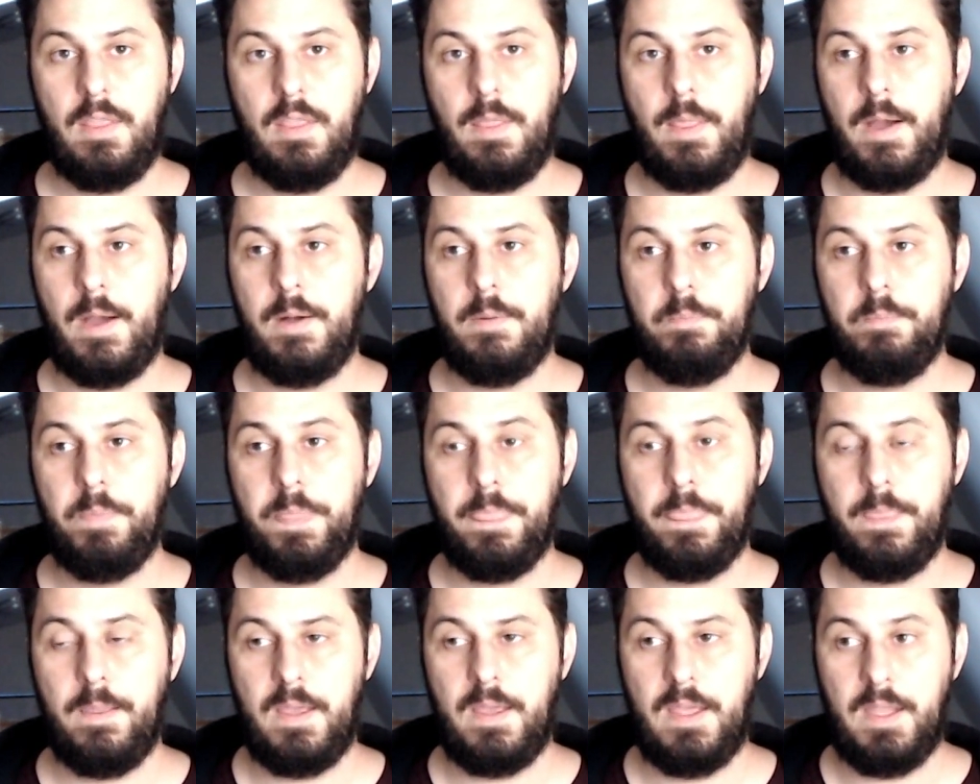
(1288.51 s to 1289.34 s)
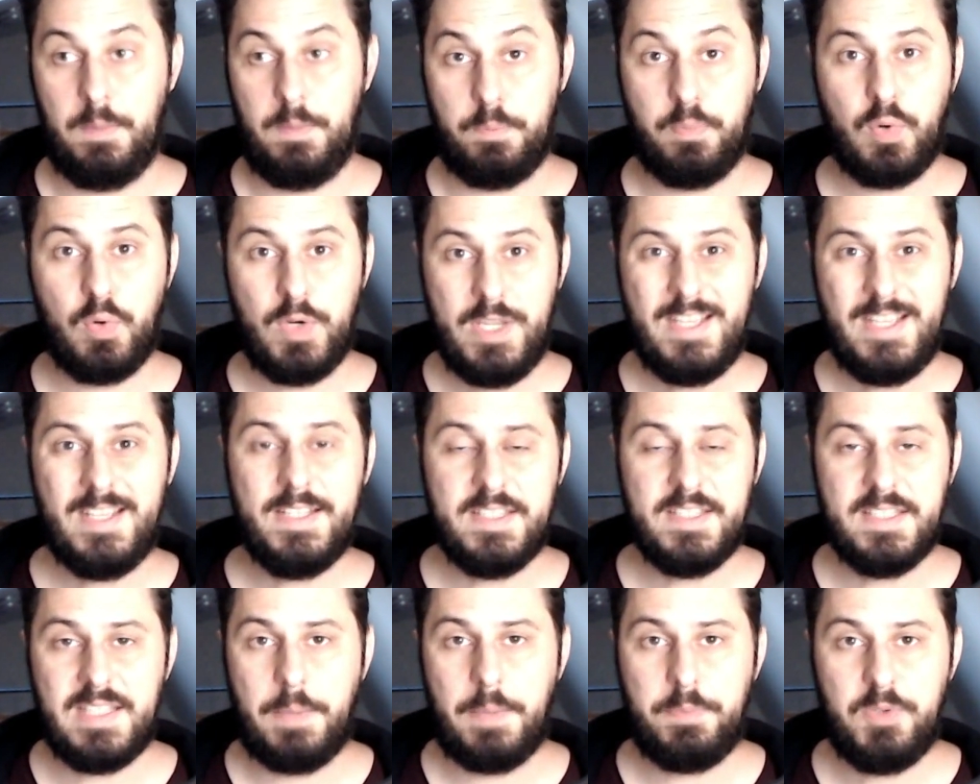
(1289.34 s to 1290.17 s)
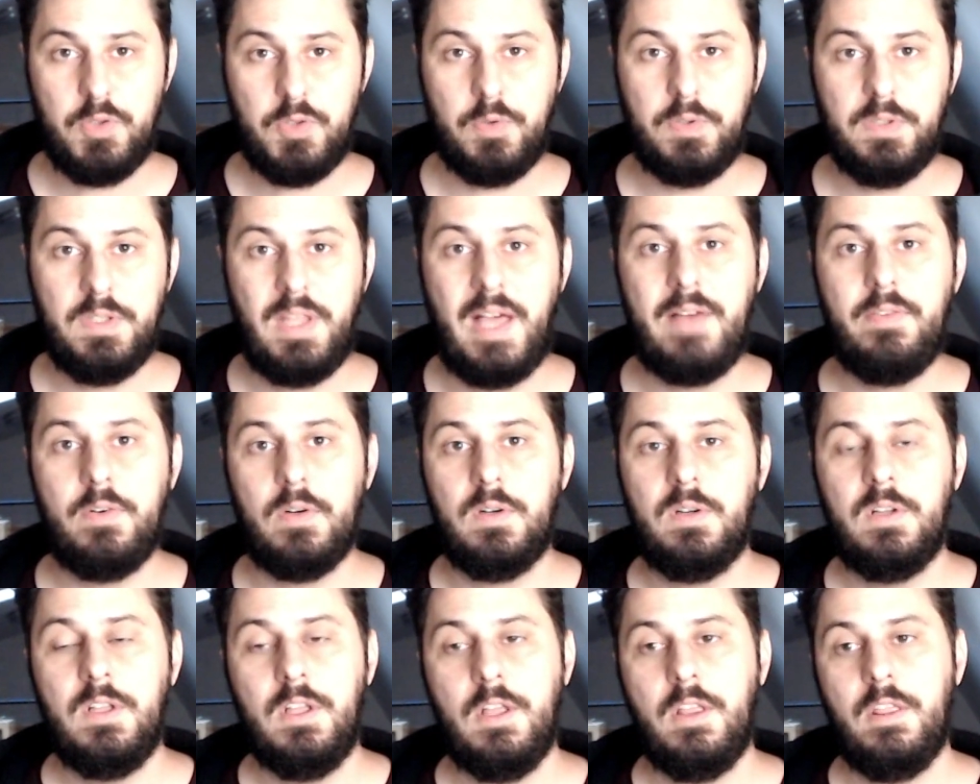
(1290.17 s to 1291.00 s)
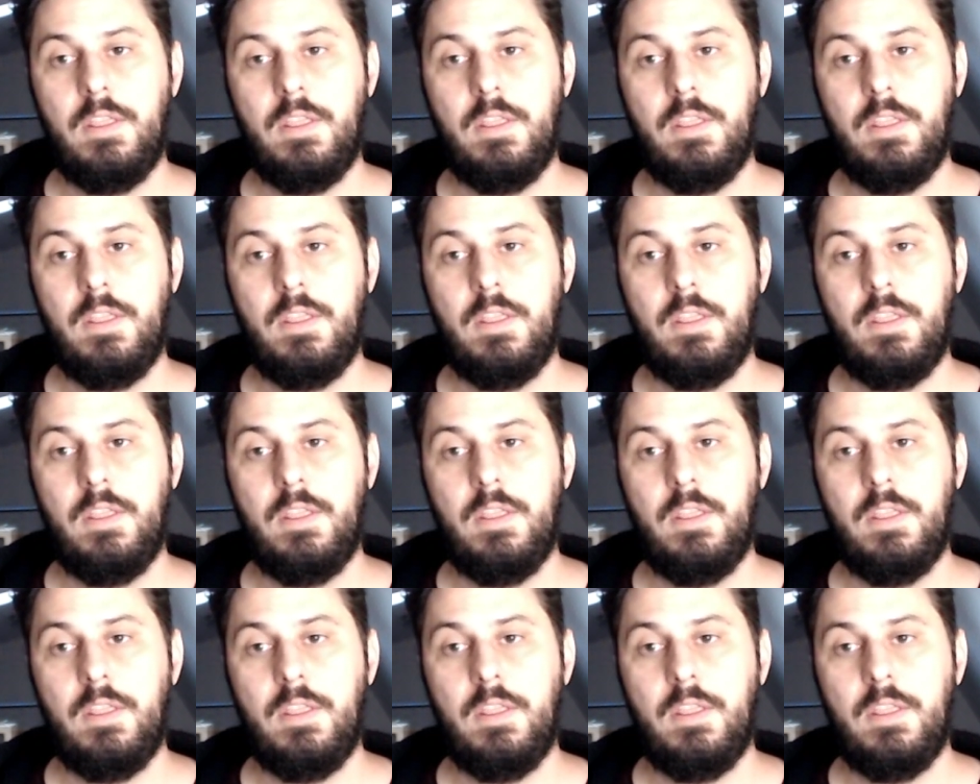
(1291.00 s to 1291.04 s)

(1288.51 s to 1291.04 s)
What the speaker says: at a preconceptual level